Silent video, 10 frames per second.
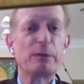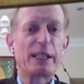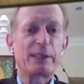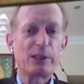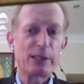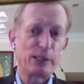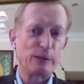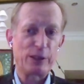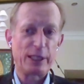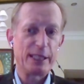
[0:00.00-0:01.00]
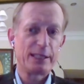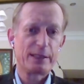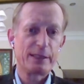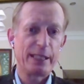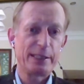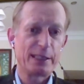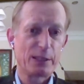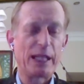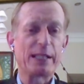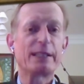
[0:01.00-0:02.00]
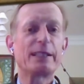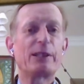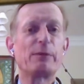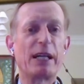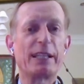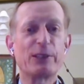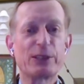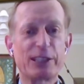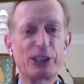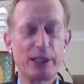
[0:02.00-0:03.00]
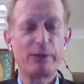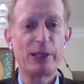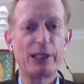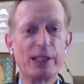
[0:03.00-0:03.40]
out to Michael Gove that his latest pet theory might not actually